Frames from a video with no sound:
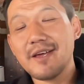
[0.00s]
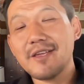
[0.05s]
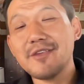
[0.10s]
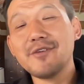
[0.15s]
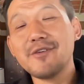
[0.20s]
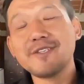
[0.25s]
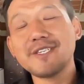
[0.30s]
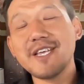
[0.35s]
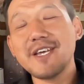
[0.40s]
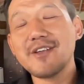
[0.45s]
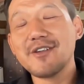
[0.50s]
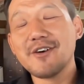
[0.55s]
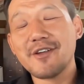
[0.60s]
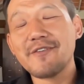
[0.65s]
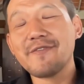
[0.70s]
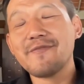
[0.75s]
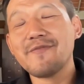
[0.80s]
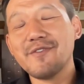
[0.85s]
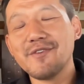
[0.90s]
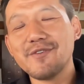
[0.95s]
you see a lot of
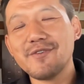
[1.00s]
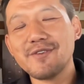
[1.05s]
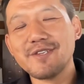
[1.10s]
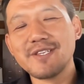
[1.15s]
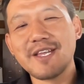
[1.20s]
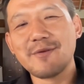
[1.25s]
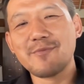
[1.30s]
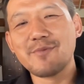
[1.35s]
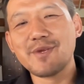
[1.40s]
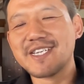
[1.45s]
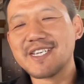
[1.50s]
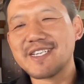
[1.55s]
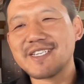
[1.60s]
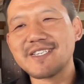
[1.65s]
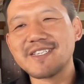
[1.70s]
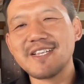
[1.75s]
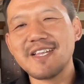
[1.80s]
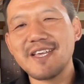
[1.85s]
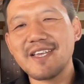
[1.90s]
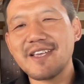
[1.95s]
photos like with
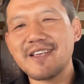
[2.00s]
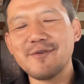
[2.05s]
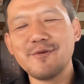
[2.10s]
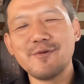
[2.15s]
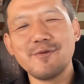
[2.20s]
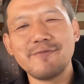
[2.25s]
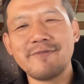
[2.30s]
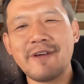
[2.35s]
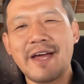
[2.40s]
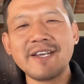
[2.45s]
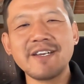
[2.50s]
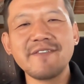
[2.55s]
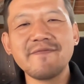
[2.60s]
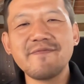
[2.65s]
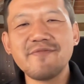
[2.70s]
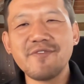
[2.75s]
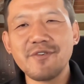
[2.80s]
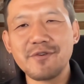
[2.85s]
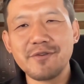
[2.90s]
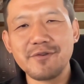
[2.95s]
just like random
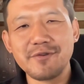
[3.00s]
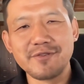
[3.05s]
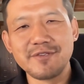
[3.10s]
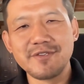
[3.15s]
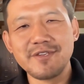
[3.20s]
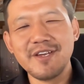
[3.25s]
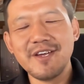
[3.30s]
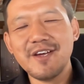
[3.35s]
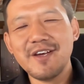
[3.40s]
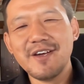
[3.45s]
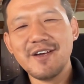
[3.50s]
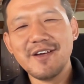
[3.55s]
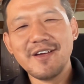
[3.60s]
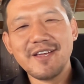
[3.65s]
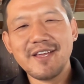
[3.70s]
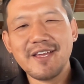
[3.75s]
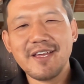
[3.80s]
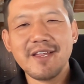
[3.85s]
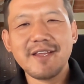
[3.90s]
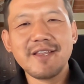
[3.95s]
photos,
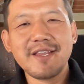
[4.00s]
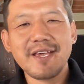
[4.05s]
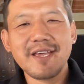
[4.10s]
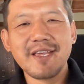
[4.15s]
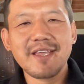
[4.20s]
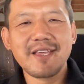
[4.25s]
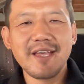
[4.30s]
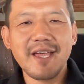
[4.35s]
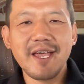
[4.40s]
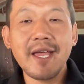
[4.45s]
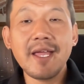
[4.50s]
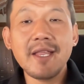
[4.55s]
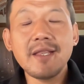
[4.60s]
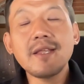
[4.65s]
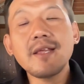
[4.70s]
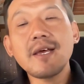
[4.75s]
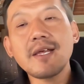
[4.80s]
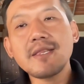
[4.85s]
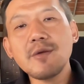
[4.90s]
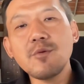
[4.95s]
and
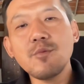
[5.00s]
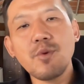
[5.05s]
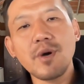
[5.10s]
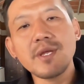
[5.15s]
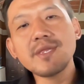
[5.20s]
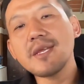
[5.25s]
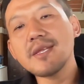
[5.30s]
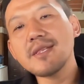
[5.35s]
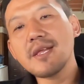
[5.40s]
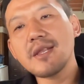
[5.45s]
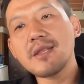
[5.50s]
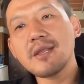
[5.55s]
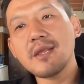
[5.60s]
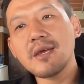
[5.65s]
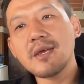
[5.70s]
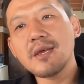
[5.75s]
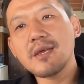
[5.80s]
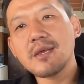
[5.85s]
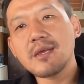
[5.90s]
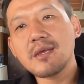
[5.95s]
I think one thing that
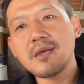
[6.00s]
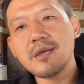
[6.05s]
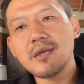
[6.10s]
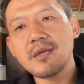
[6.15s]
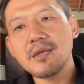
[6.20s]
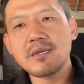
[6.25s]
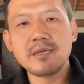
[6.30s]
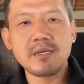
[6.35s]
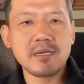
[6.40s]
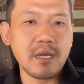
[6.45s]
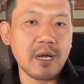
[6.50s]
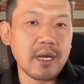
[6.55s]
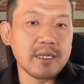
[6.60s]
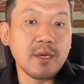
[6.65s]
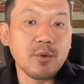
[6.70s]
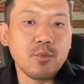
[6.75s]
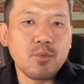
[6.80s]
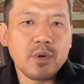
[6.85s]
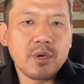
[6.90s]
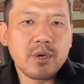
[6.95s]
like is I
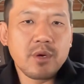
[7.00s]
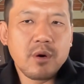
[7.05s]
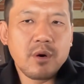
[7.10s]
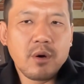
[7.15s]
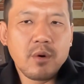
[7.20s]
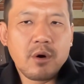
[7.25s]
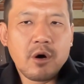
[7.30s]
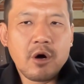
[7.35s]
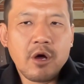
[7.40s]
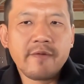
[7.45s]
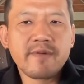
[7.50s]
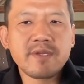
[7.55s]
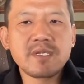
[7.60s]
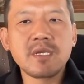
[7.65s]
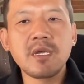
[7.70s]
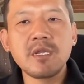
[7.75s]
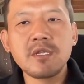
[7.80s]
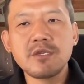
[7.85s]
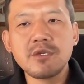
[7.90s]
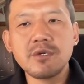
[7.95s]
think what all of us
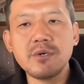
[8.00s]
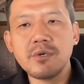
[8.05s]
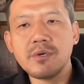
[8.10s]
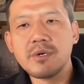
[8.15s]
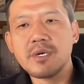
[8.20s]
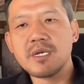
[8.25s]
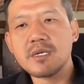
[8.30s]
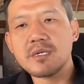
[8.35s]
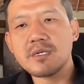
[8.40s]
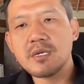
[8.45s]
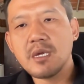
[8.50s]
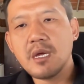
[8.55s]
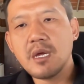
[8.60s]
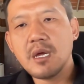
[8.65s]
can do is